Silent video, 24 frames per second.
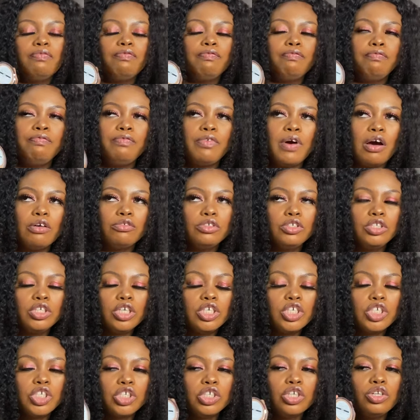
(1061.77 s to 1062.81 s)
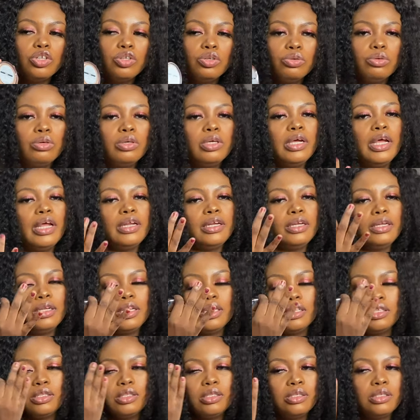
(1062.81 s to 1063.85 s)
foundation look, and
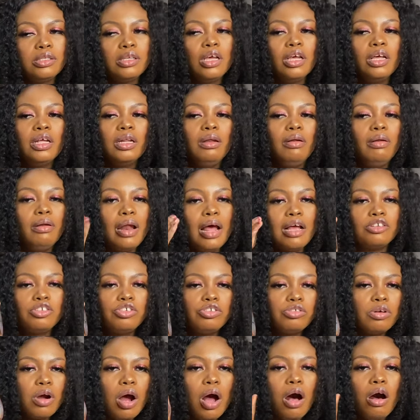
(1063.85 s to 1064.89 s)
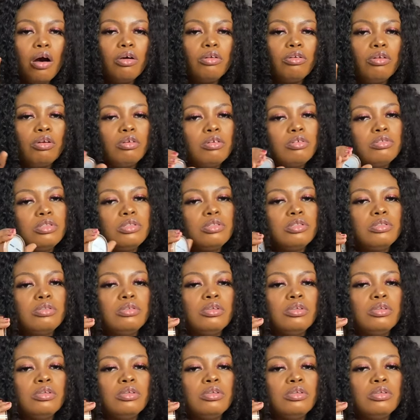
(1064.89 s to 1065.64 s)
it's natural, not